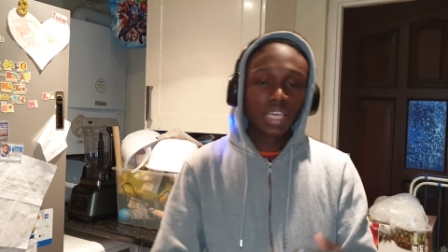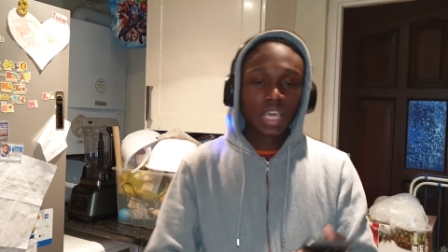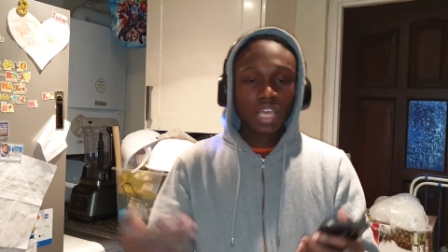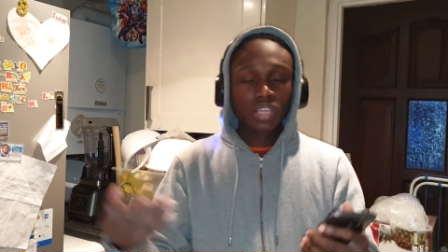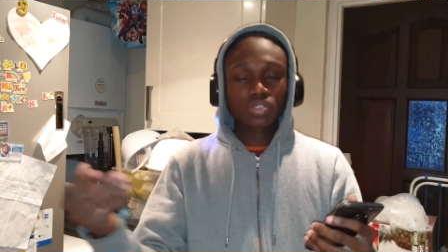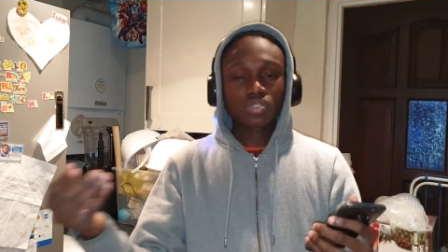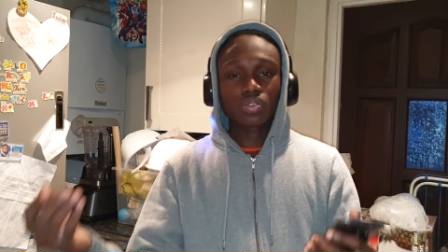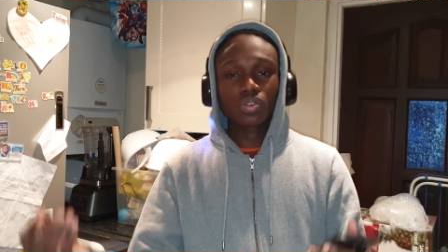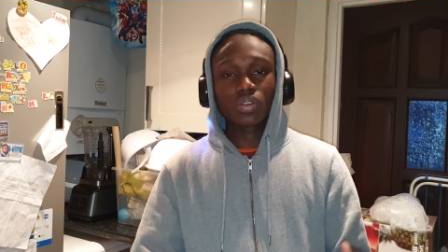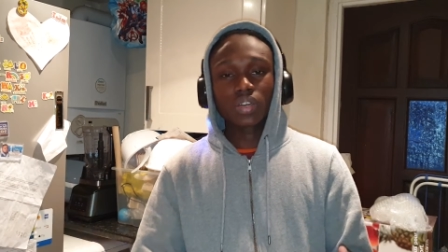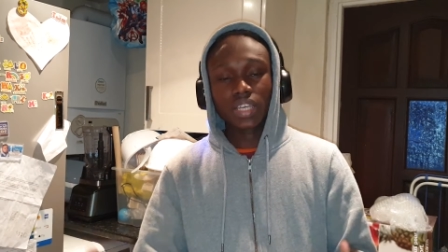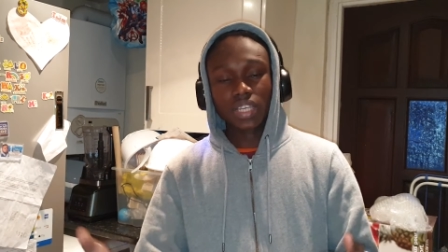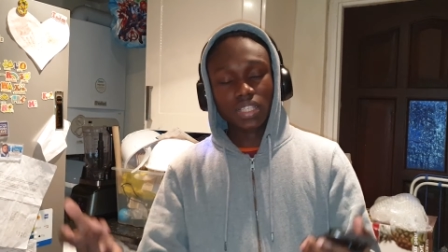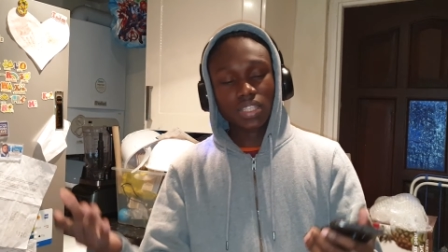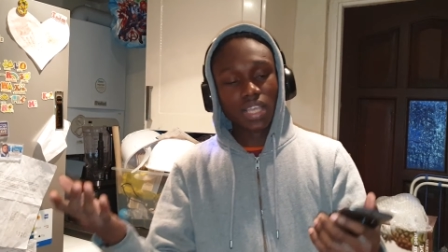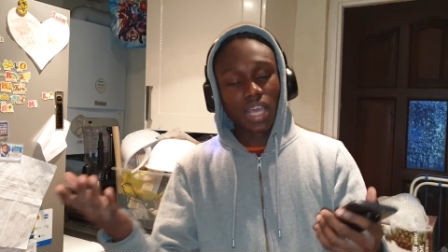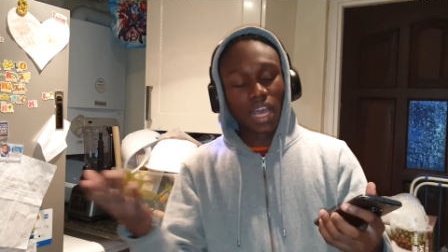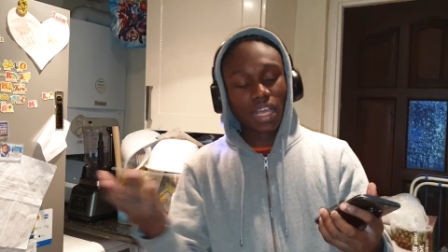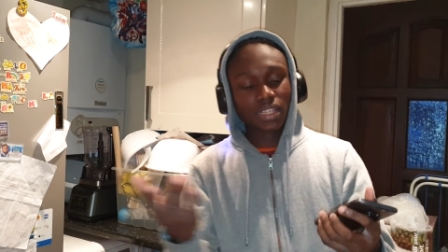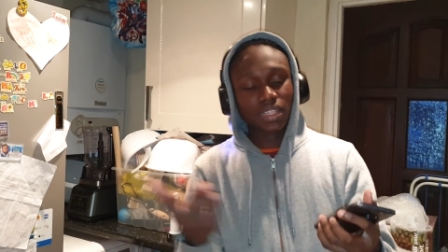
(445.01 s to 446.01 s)
So it's
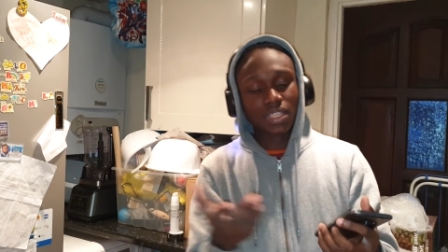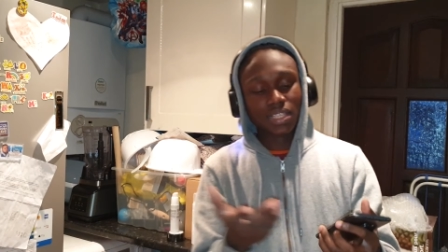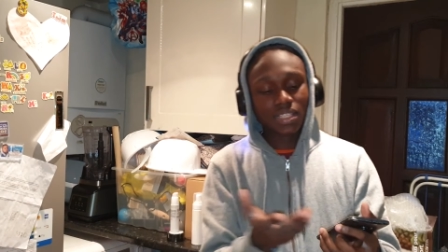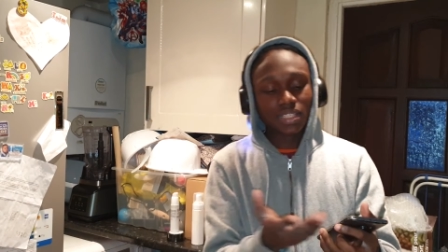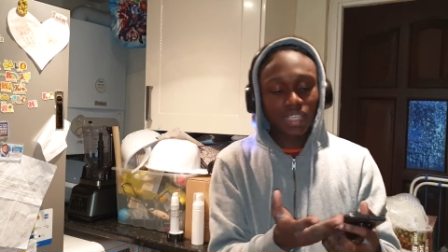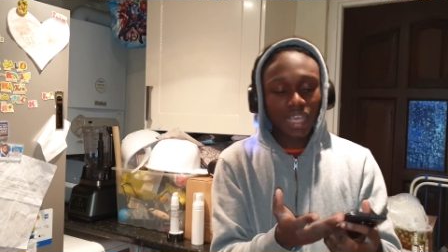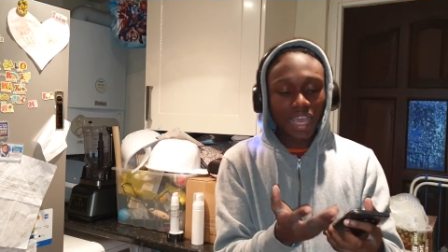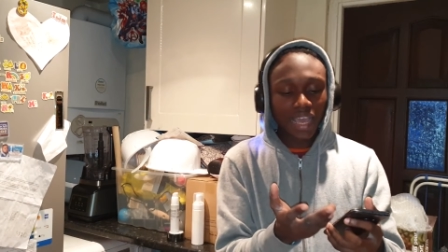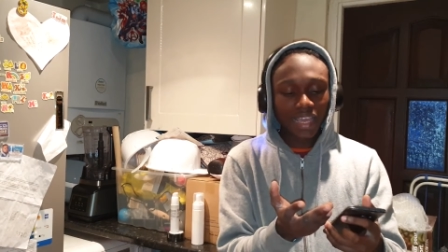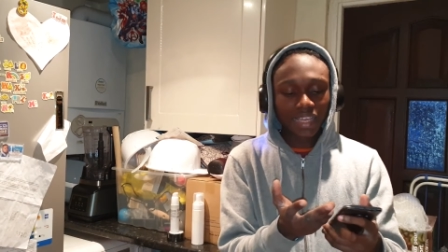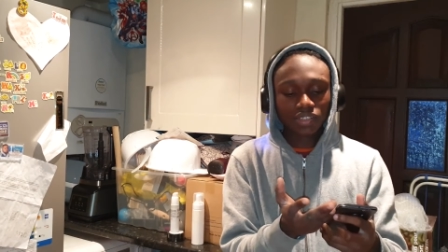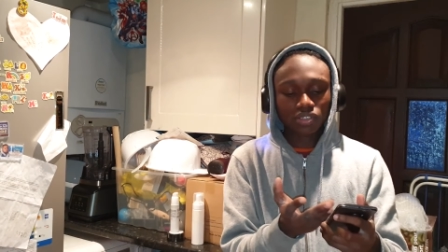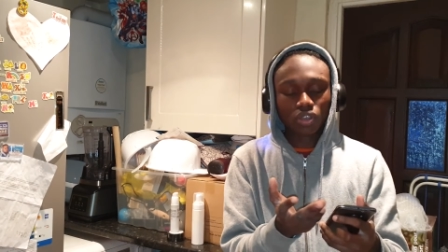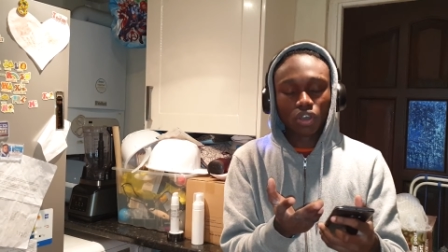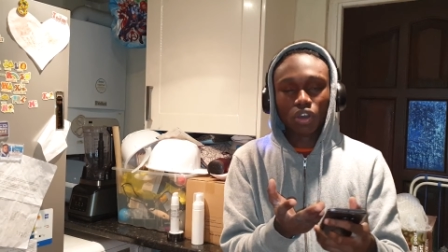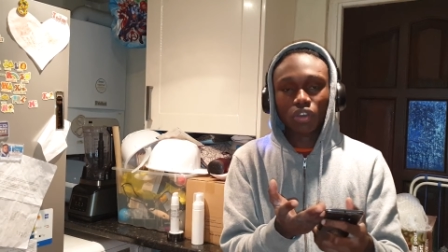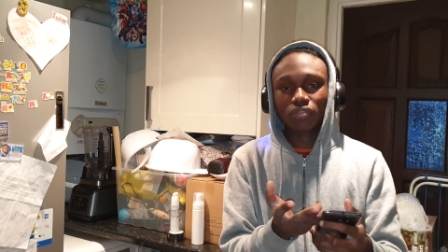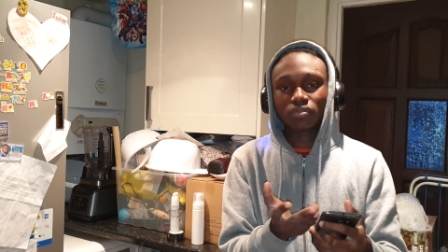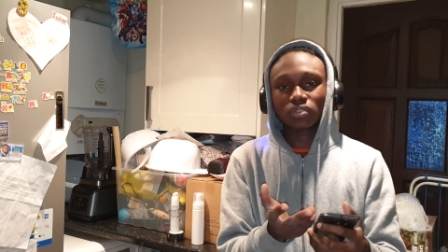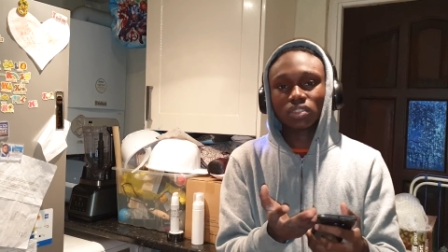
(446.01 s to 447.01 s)
at the side
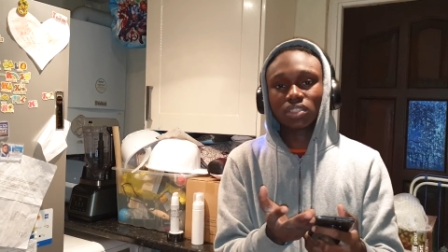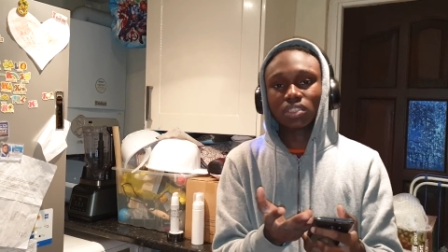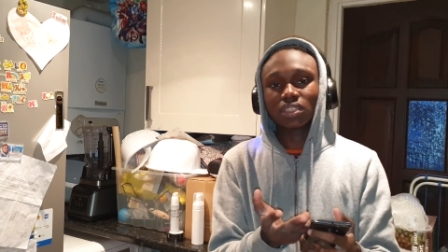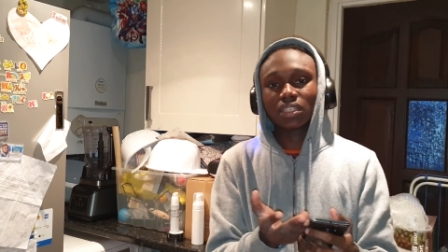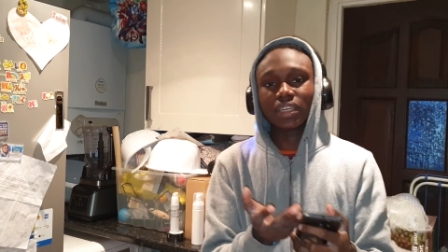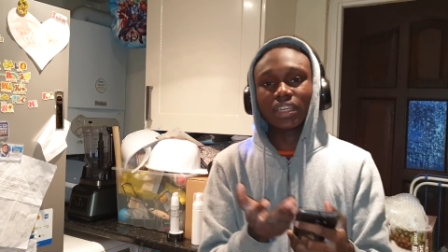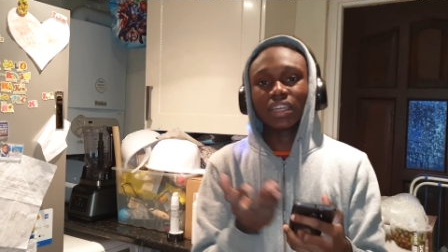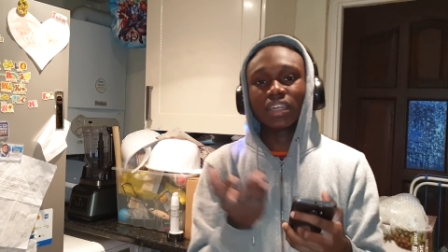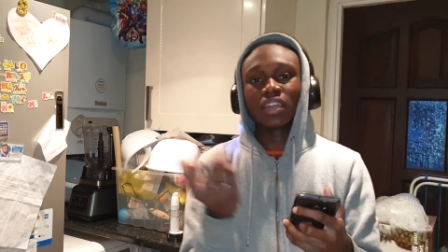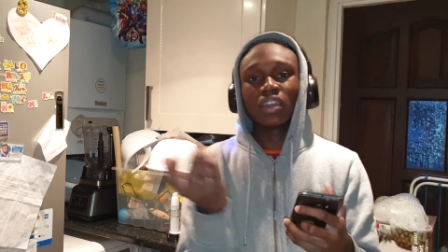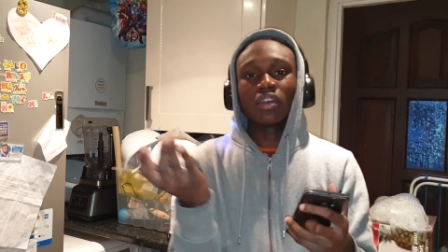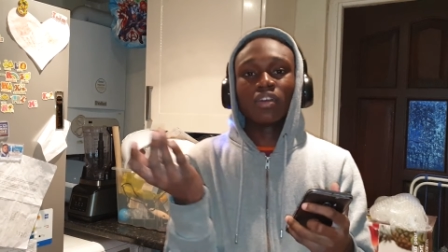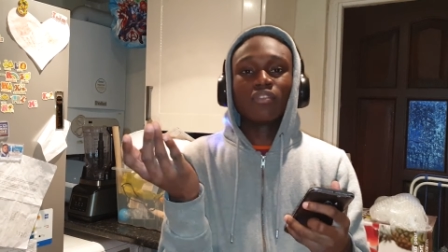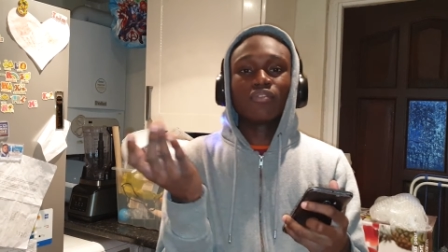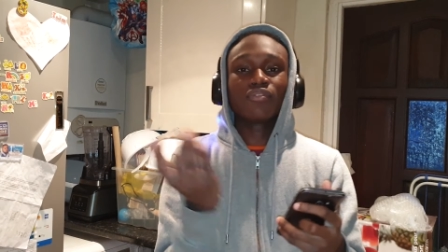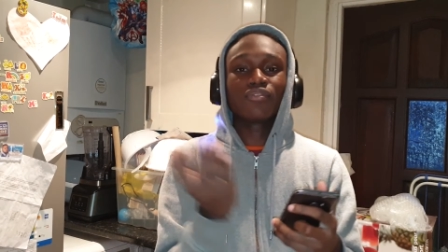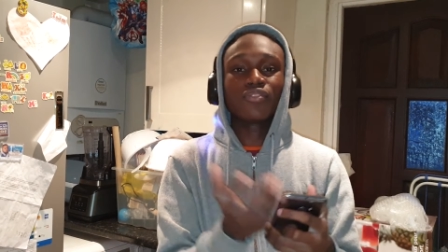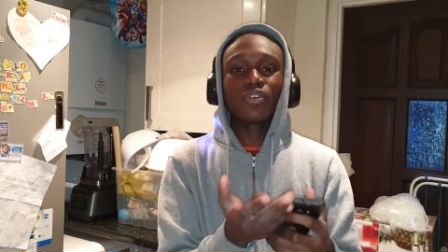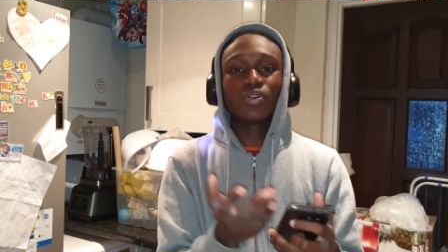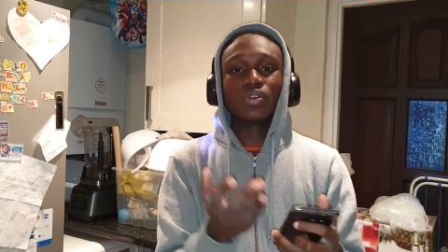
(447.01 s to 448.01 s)
of the
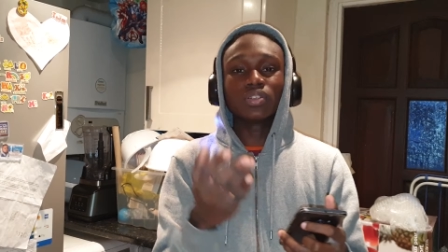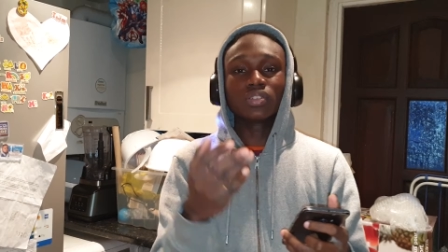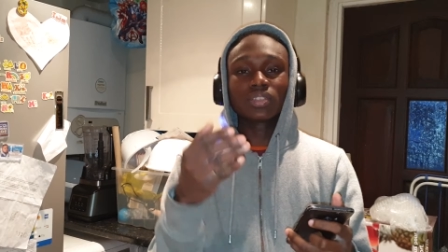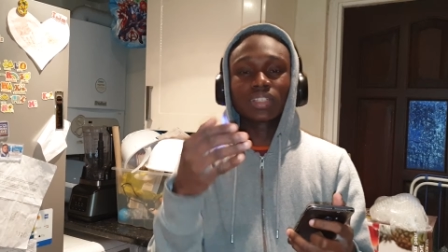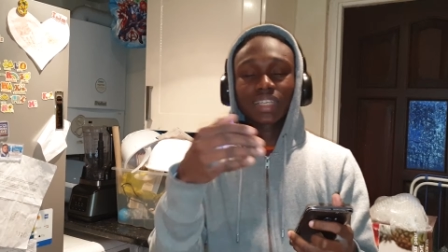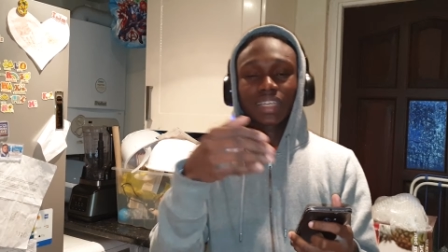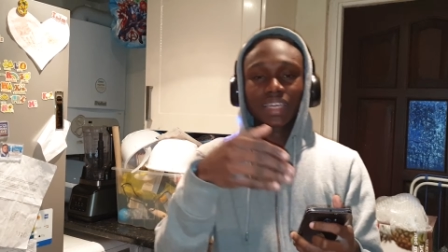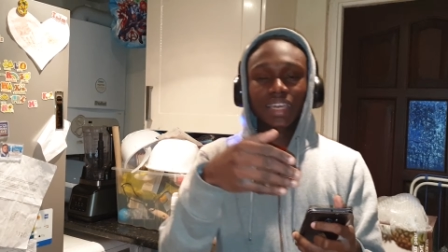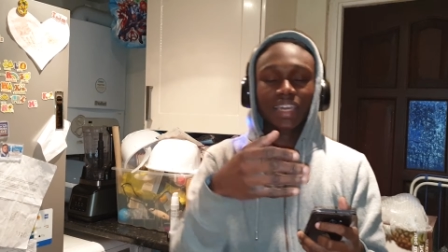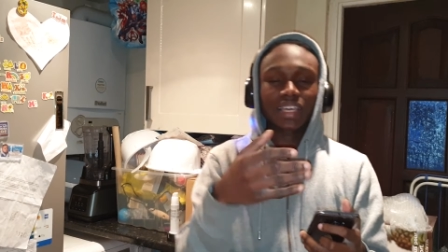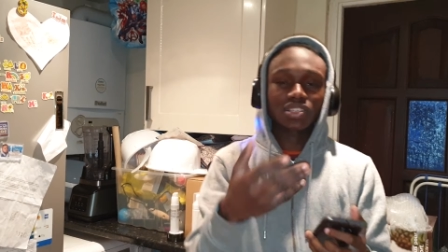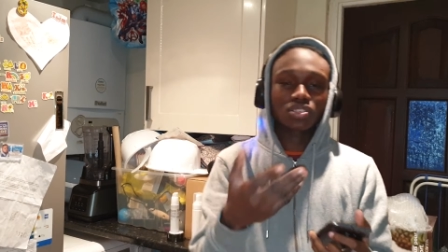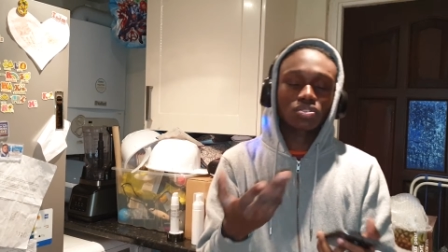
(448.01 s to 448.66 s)
phone case.